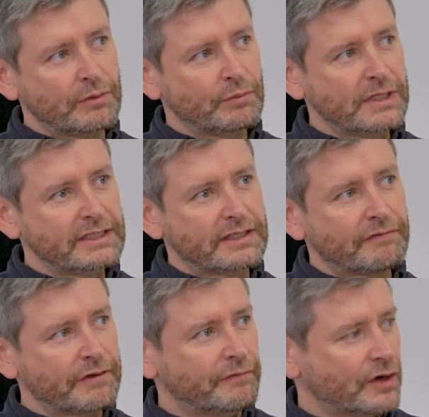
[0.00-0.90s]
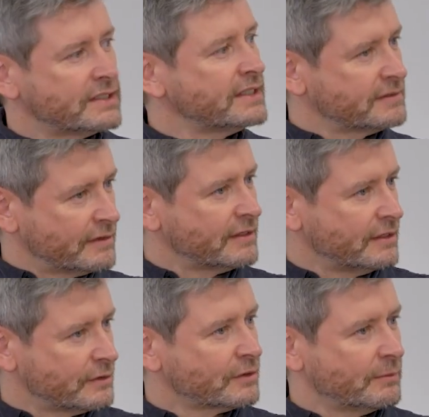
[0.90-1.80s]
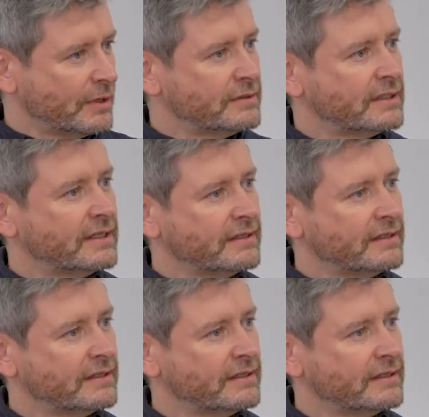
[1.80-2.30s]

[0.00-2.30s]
We need different voices that talk about it.